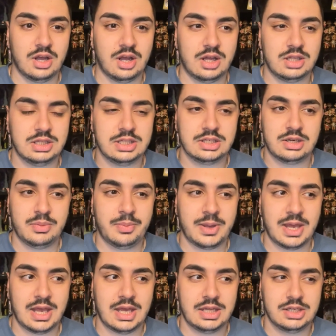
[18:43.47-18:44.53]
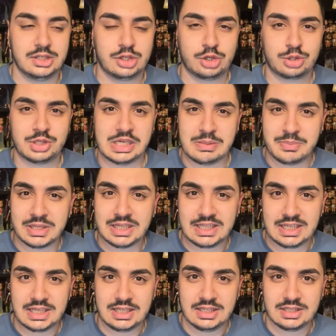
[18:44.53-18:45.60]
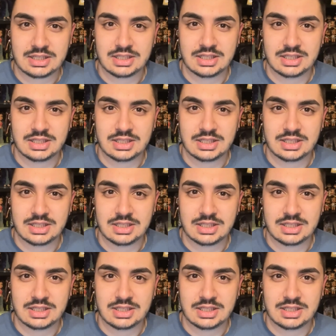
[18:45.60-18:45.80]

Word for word: a little bit creepily.